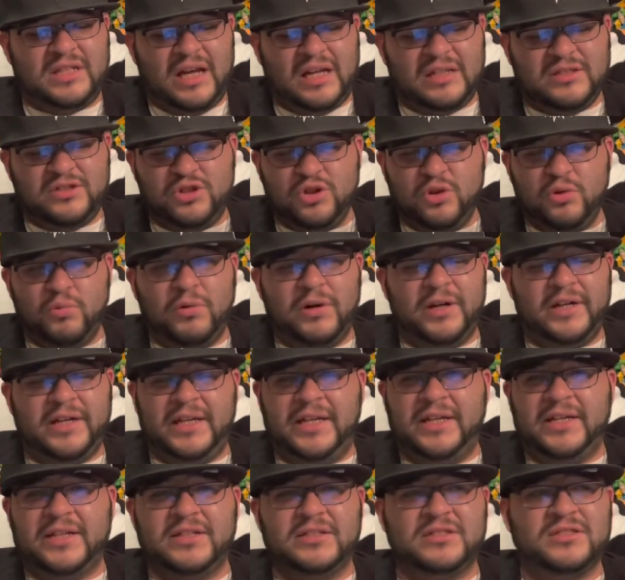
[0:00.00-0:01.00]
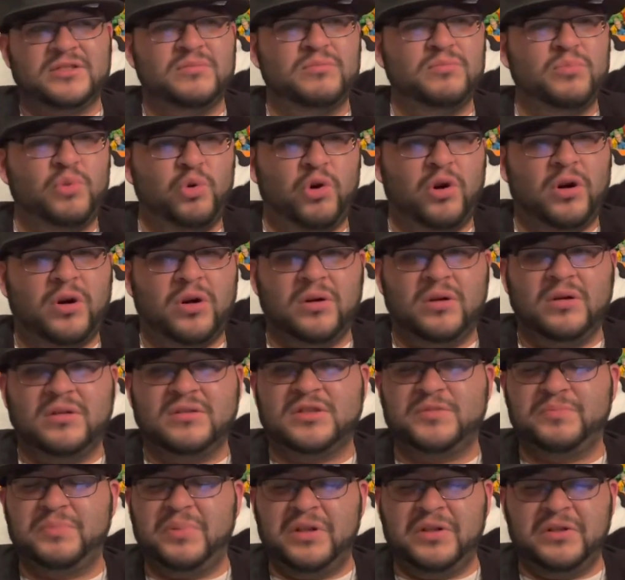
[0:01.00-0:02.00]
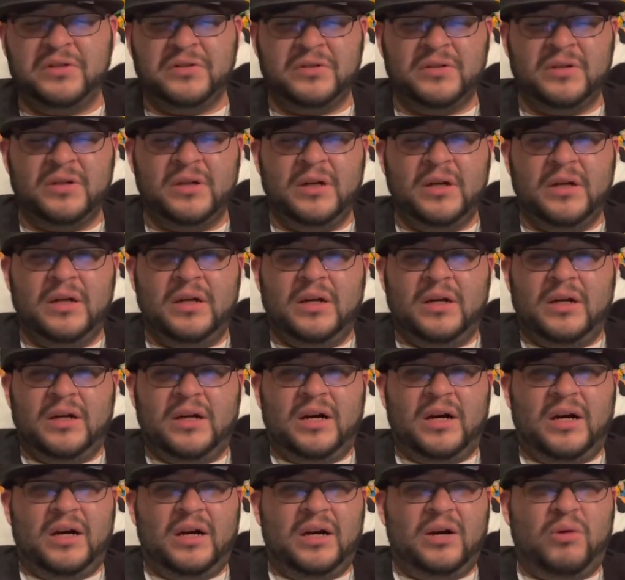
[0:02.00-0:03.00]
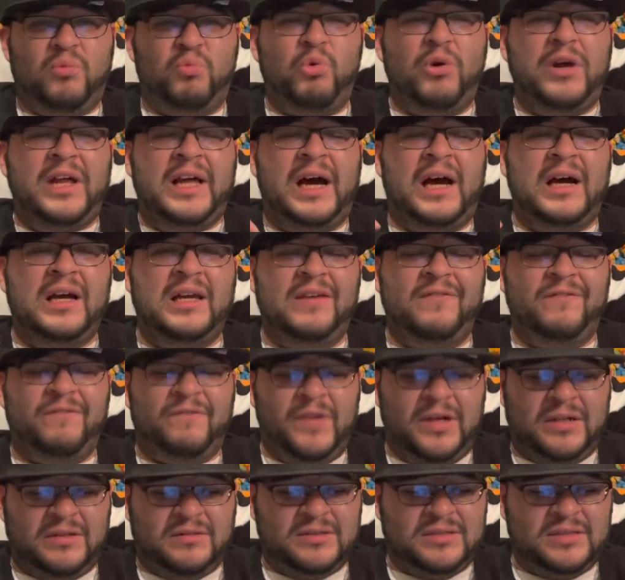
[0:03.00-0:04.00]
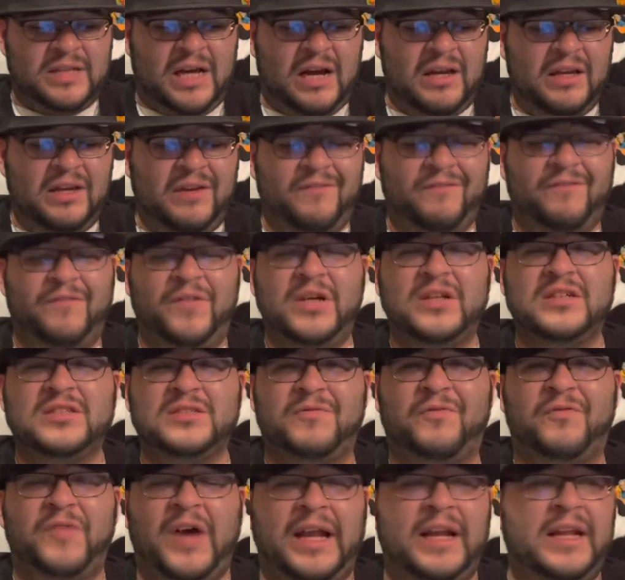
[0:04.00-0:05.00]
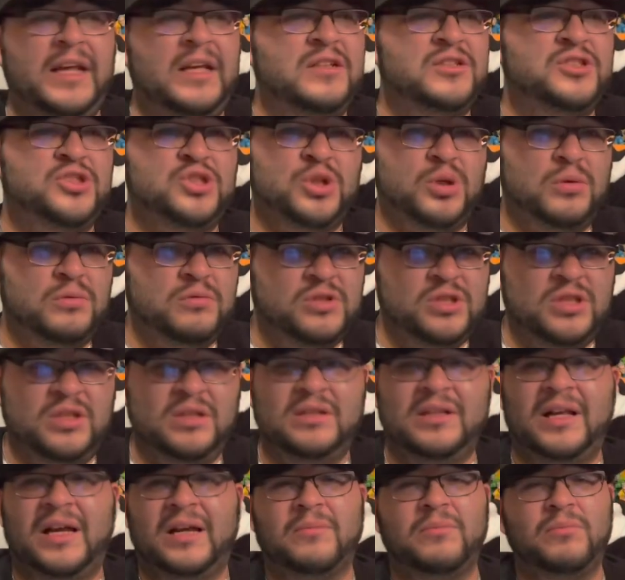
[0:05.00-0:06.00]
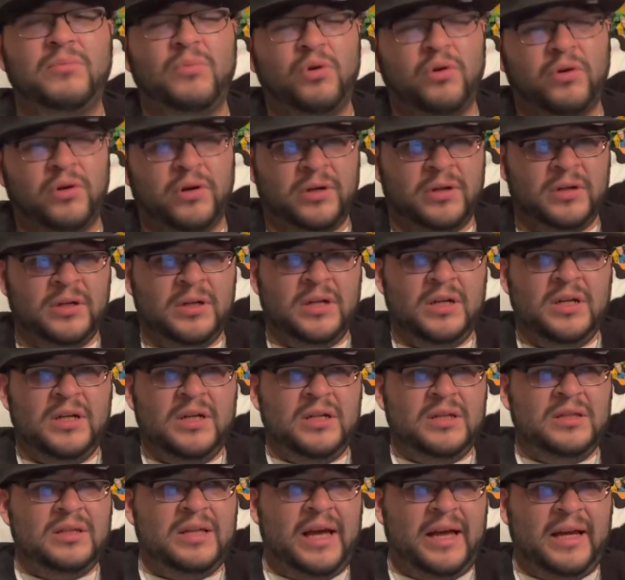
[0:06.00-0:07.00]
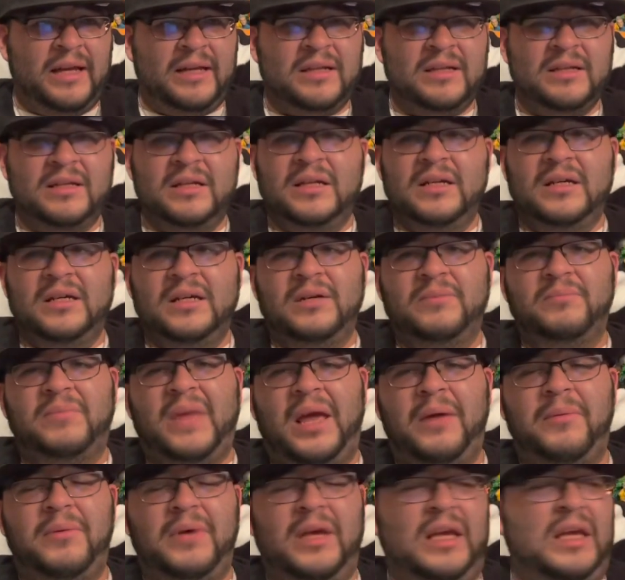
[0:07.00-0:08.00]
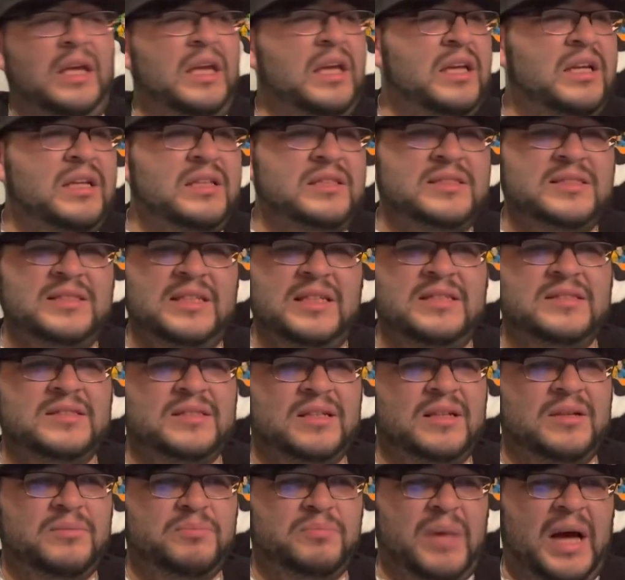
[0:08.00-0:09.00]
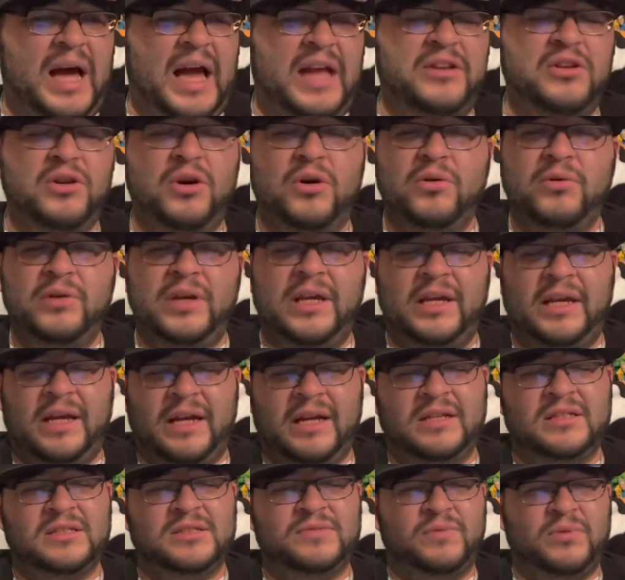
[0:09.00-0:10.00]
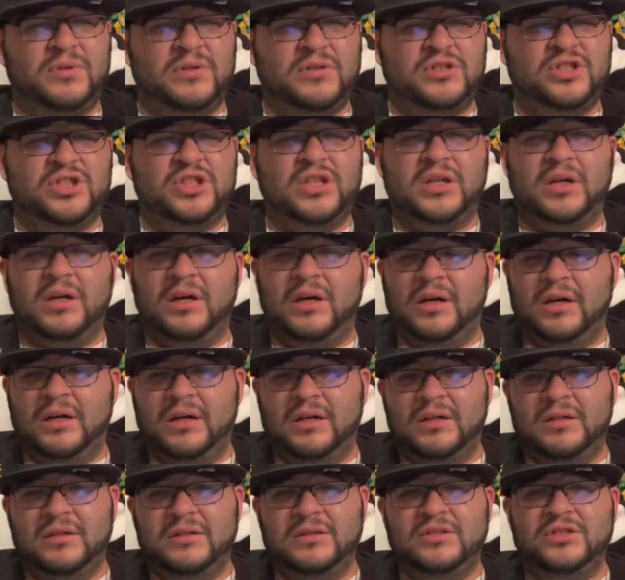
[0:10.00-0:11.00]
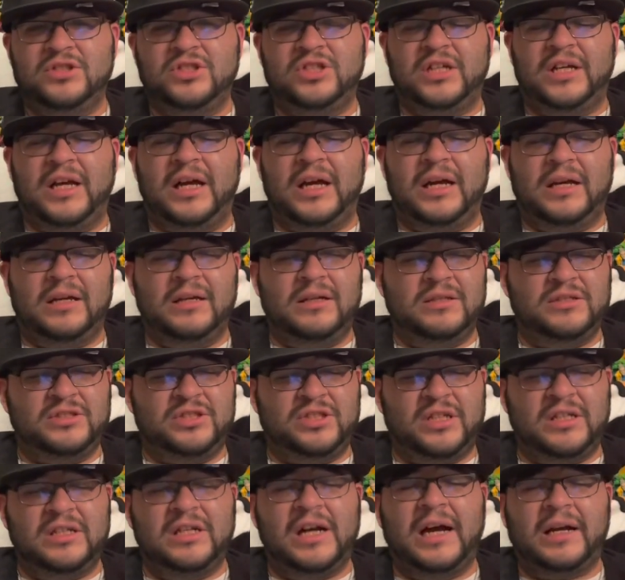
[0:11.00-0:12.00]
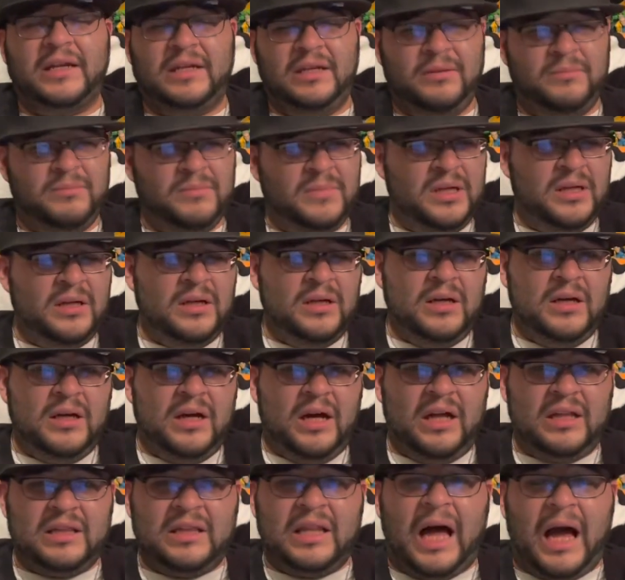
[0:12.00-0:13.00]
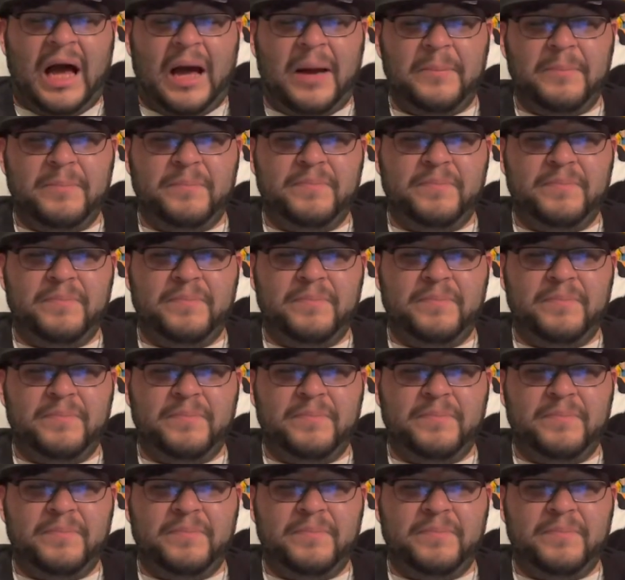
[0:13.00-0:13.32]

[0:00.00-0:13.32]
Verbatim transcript: I do want to hear some more of Spinner. Uh, what how he felt, how he feels fighting Shoji, like more like maybe he could see something. But I know he cares for Shig- uh, Shiga- Shigaraki a lot.